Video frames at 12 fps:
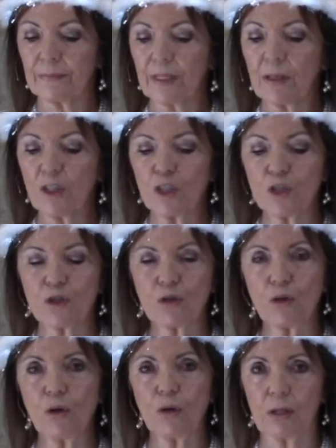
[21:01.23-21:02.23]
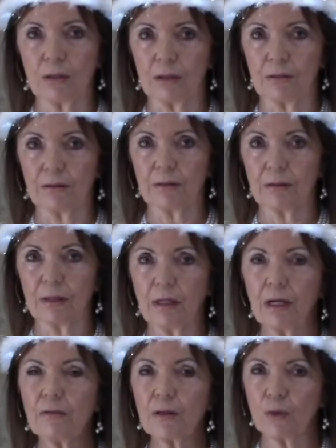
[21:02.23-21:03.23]
the soul
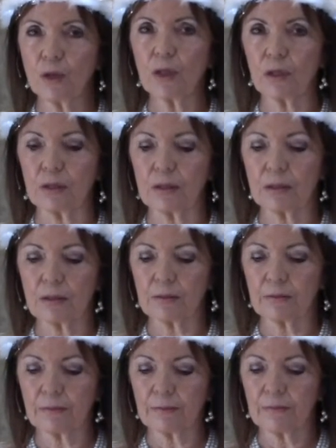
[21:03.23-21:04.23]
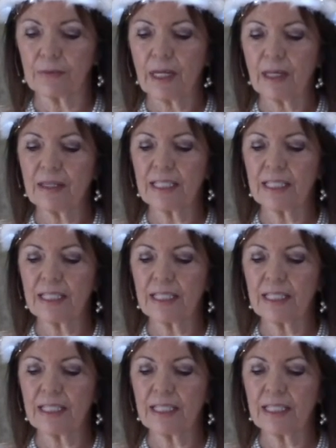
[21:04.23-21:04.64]
of the world, the